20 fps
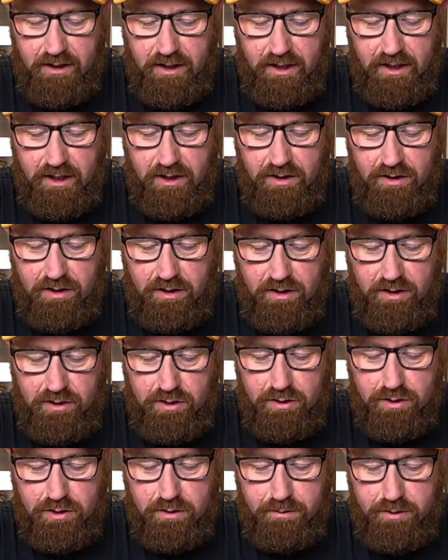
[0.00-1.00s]
the
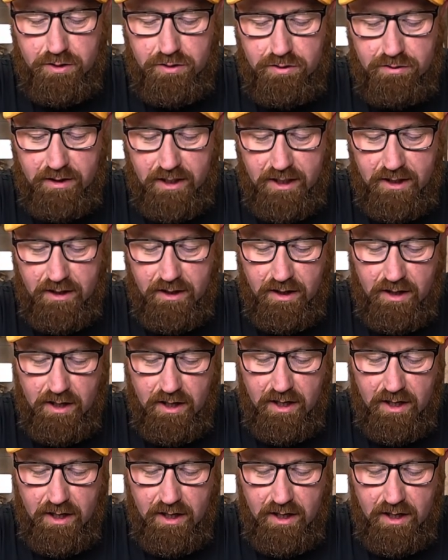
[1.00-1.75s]
adjustable trigger,